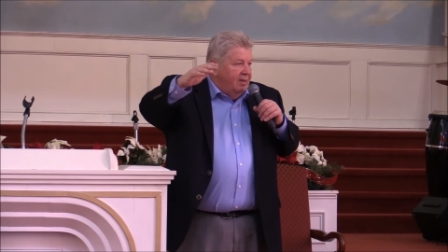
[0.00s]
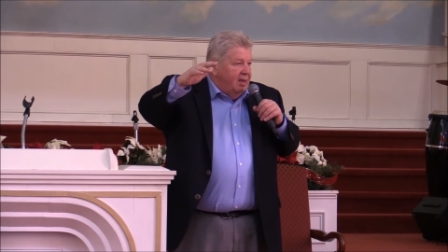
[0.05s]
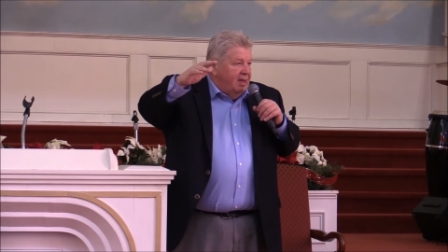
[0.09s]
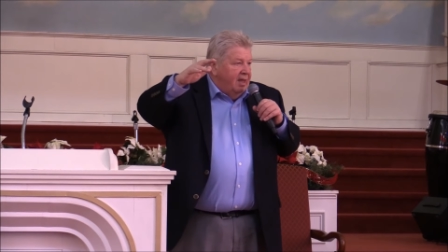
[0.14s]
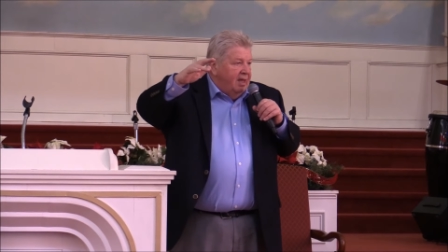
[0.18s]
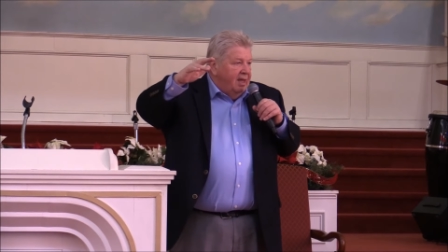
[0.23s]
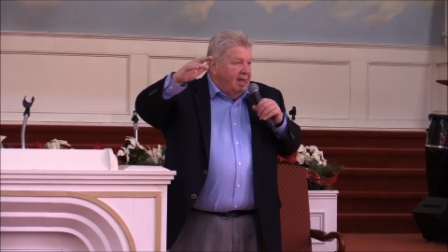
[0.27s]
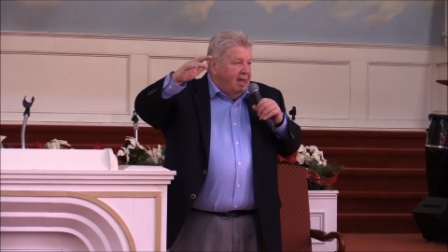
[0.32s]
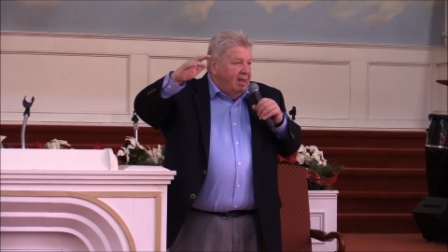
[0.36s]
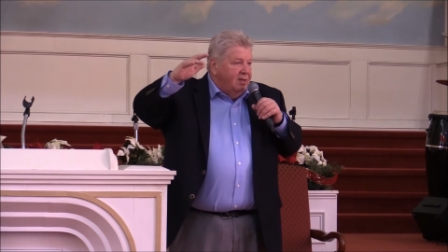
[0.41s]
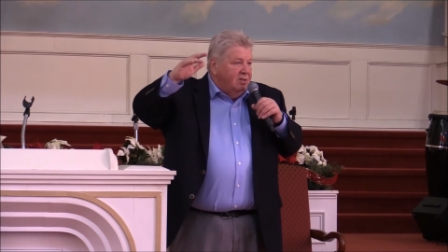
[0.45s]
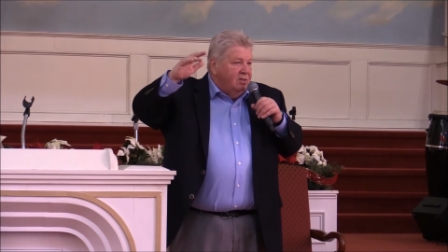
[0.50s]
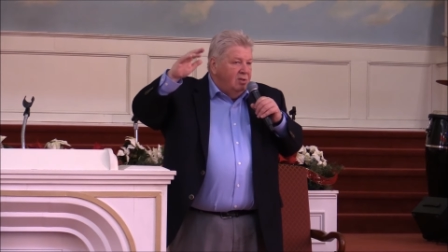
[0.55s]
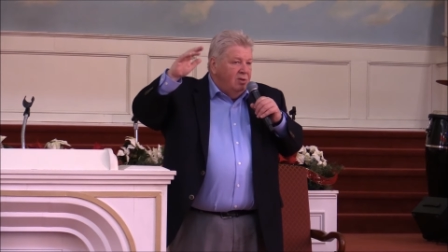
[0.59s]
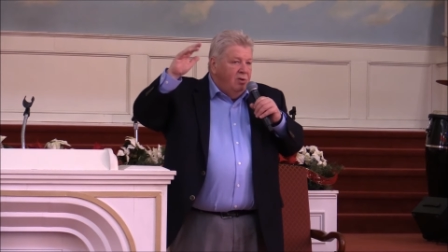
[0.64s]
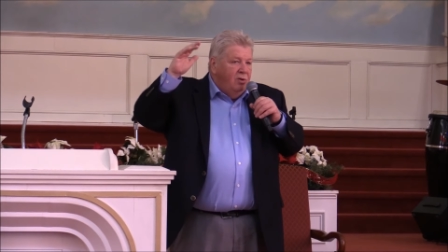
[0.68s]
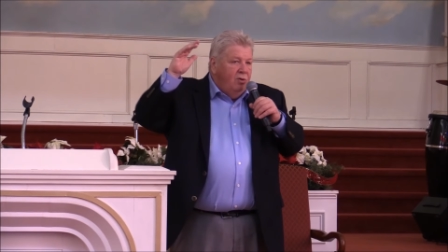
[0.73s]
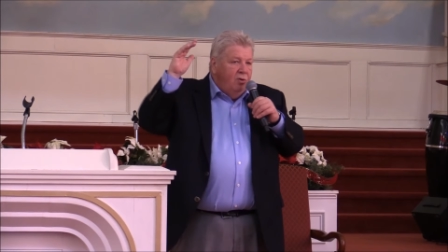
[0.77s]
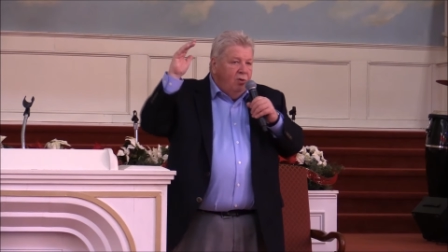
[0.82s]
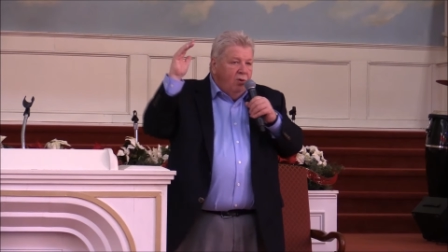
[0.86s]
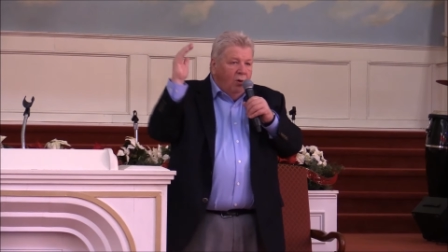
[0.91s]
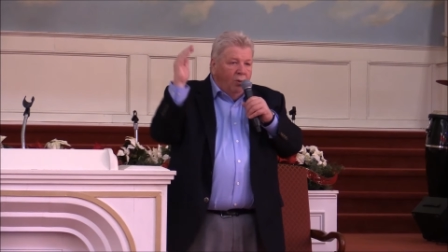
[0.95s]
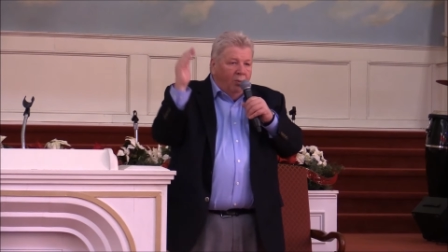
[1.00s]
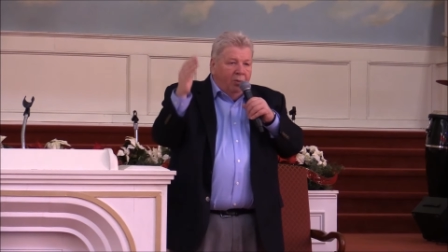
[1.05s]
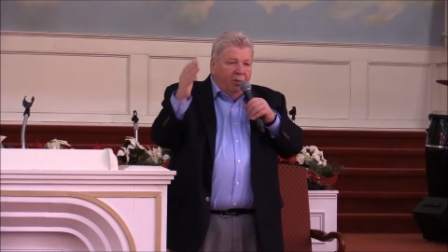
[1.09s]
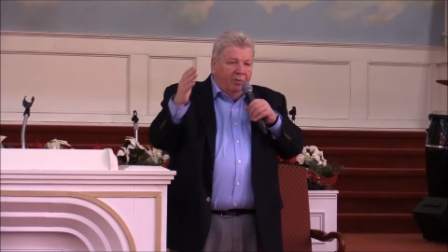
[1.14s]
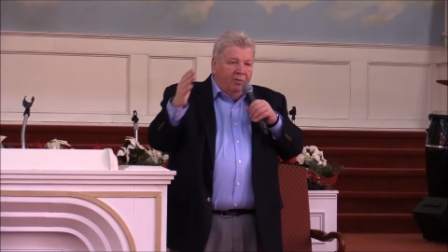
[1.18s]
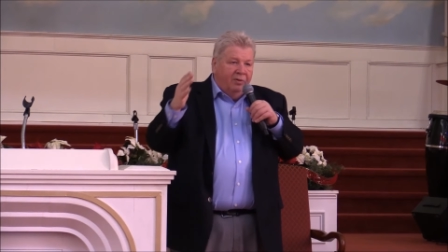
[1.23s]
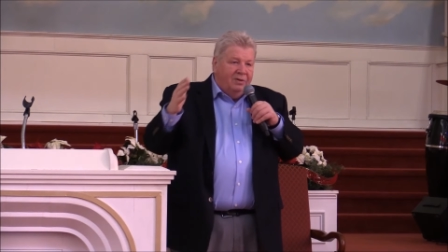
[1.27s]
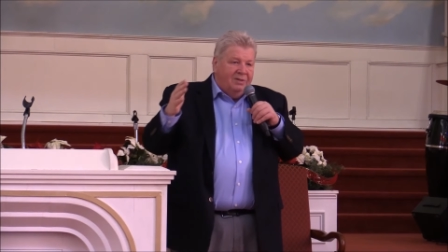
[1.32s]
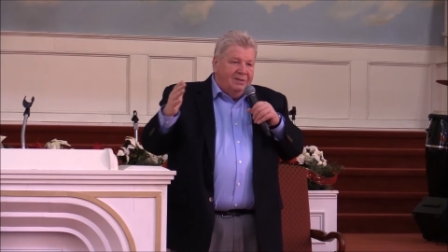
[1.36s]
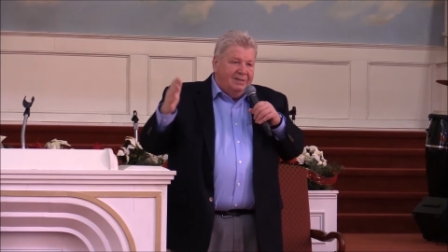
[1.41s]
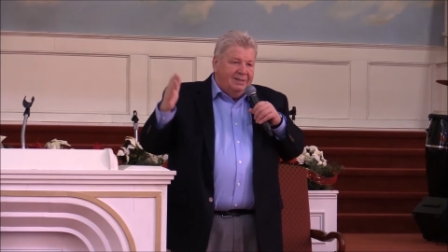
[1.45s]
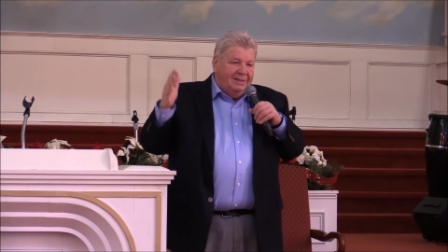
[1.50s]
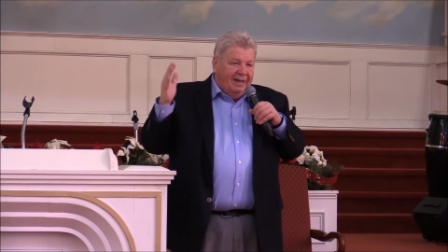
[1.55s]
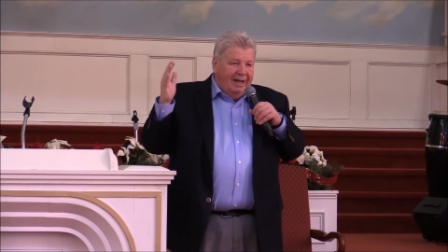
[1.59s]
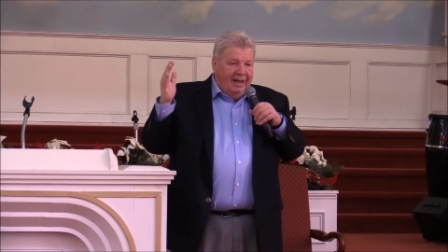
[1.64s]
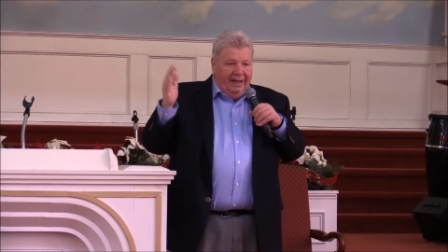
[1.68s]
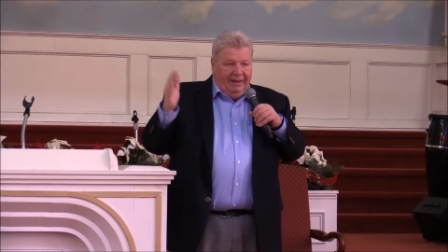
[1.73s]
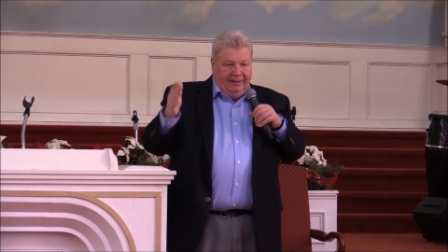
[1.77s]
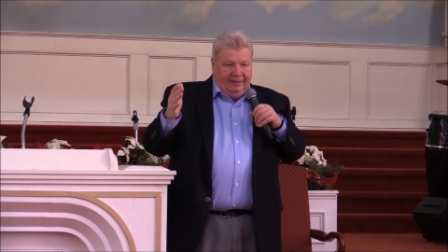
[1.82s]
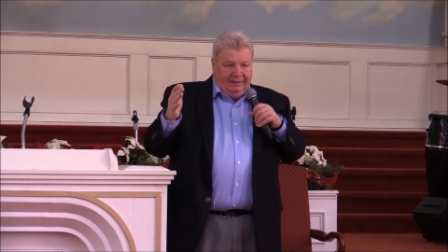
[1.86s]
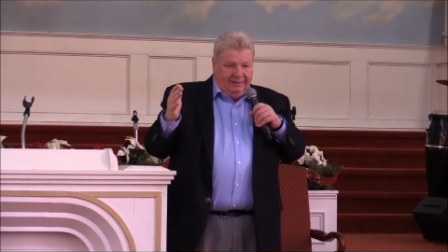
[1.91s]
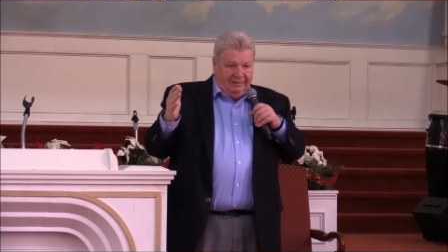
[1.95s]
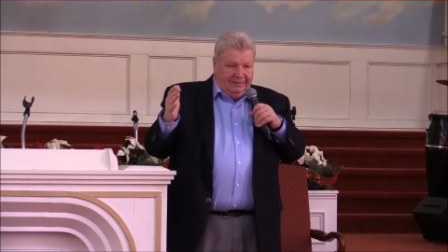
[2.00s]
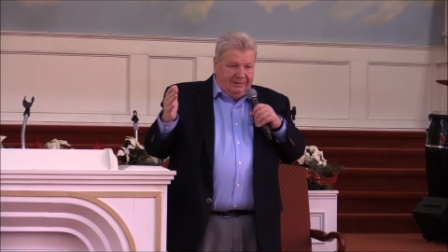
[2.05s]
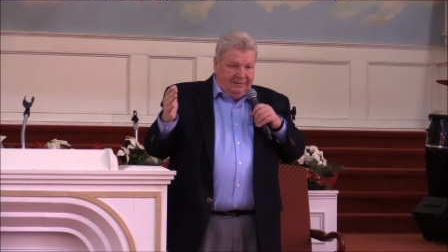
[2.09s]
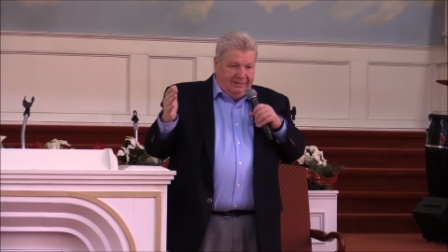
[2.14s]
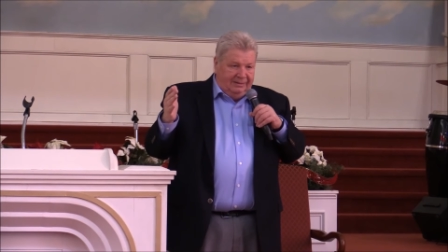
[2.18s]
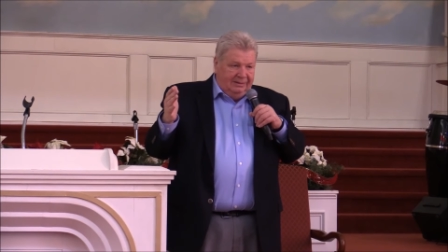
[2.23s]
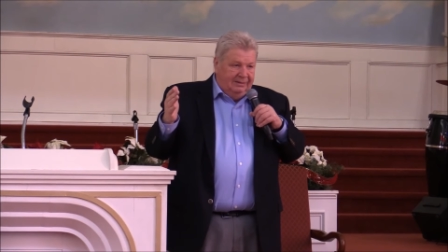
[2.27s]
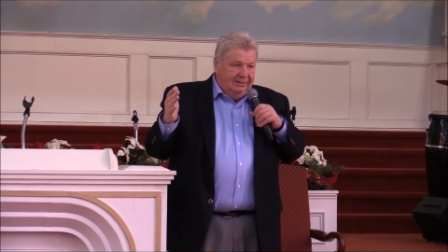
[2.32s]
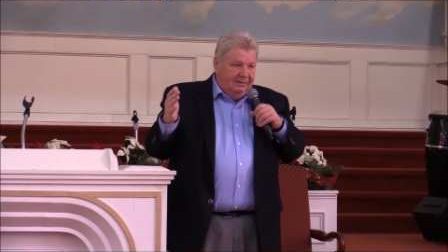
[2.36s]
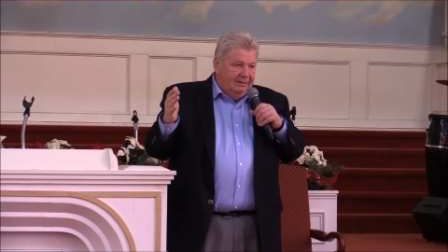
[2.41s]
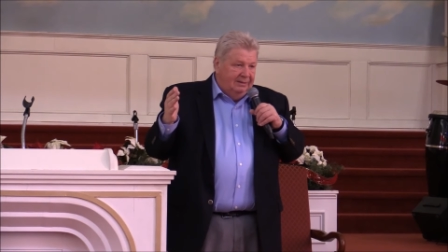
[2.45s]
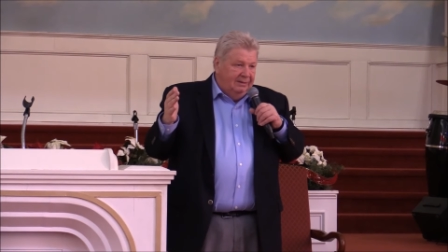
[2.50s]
He has numerous titles